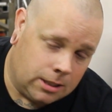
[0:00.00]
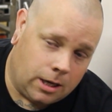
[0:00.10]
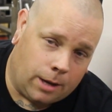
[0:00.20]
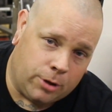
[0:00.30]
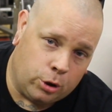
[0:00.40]

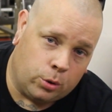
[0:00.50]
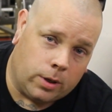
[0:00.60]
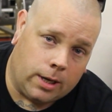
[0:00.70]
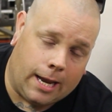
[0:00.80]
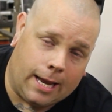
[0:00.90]
I'm
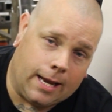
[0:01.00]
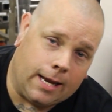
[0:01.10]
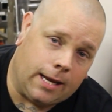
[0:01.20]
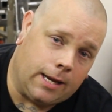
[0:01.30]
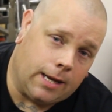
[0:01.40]
doing
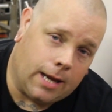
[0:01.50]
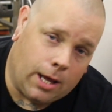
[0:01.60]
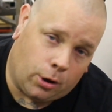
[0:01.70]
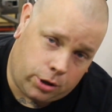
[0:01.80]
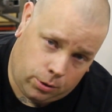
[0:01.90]
a
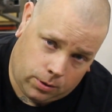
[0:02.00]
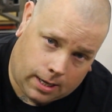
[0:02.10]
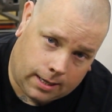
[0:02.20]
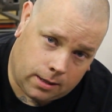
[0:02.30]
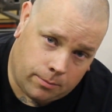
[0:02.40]

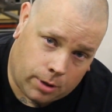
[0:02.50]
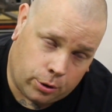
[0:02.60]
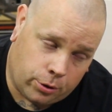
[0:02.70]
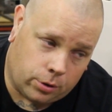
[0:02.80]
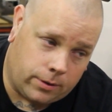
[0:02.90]
LQ9
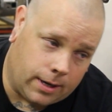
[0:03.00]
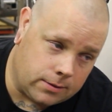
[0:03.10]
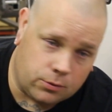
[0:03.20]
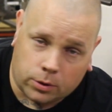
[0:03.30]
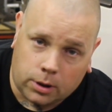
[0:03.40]
motor.
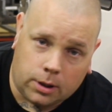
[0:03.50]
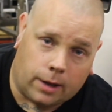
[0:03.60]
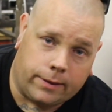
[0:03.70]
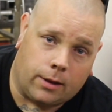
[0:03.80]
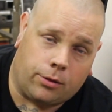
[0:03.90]
That's really
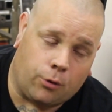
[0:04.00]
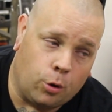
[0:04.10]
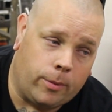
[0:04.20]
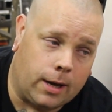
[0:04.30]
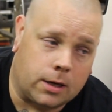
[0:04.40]
not that
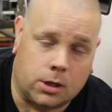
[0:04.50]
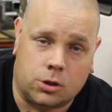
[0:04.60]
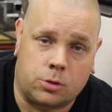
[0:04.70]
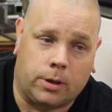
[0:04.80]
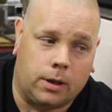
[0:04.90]

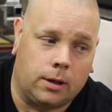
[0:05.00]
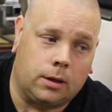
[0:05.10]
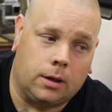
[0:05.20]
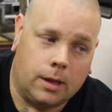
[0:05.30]
throwback-ish, but